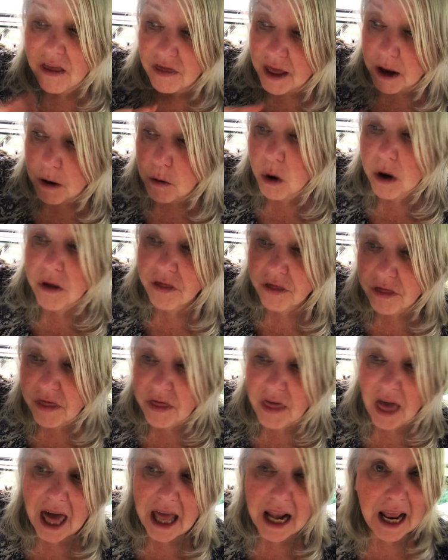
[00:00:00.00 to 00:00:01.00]
they want
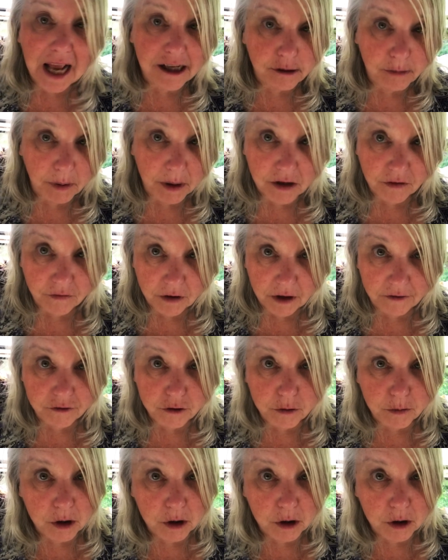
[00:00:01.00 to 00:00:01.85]
that aspect of life